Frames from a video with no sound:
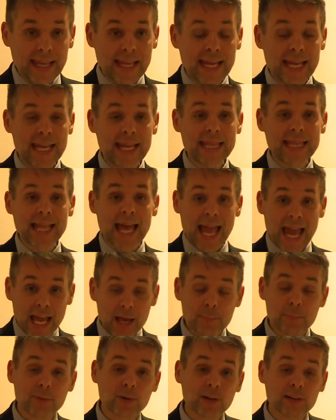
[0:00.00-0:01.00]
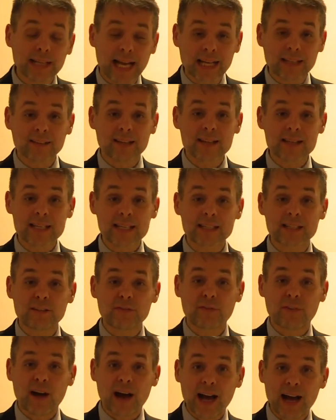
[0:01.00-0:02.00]
In April
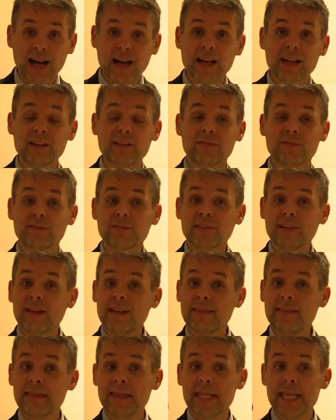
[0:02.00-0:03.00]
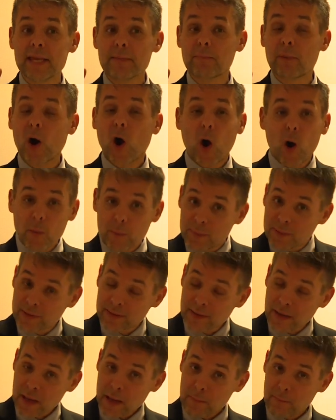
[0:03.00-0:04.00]
1965, the Pope
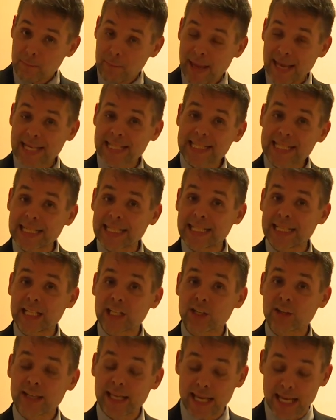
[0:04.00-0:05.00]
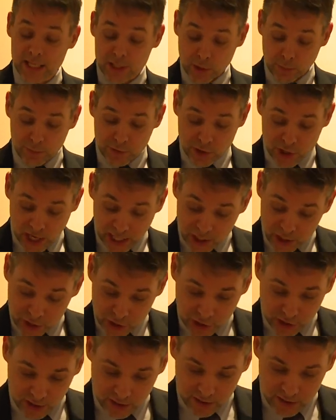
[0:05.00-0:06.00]
makes clear his
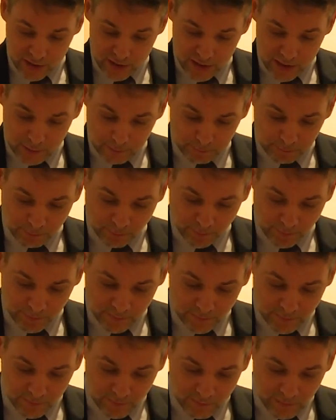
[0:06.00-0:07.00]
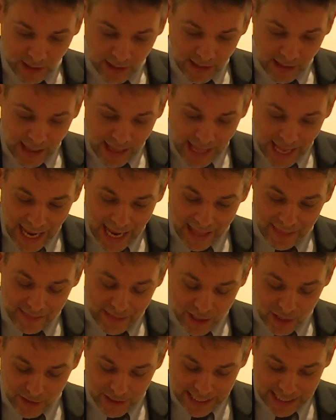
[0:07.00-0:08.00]
objections, and
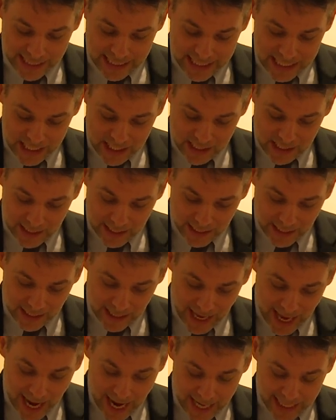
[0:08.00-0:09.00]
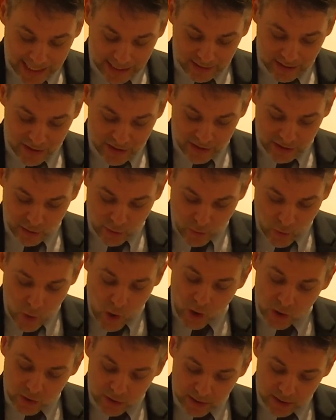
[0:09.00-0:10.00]
there is uh, an interesting
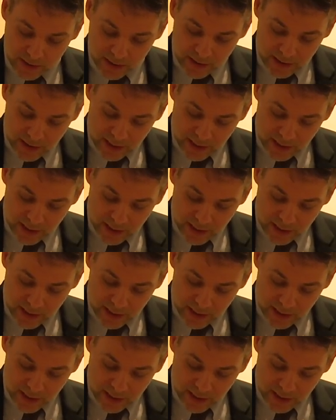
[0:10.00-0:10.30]
quote